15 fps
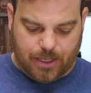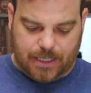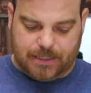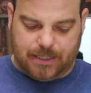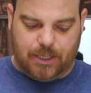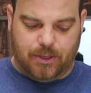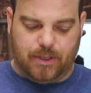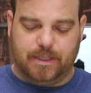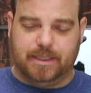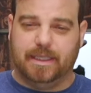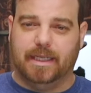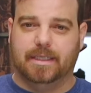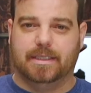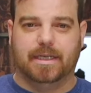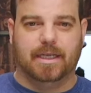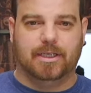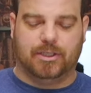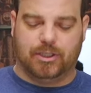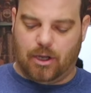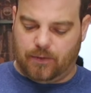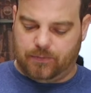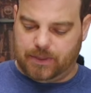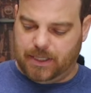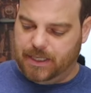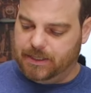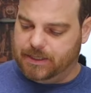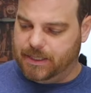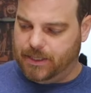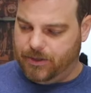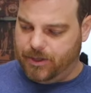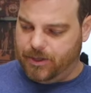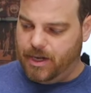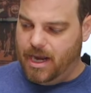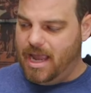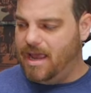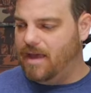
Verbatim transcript: Like I said, you can see it's a nice soft interior.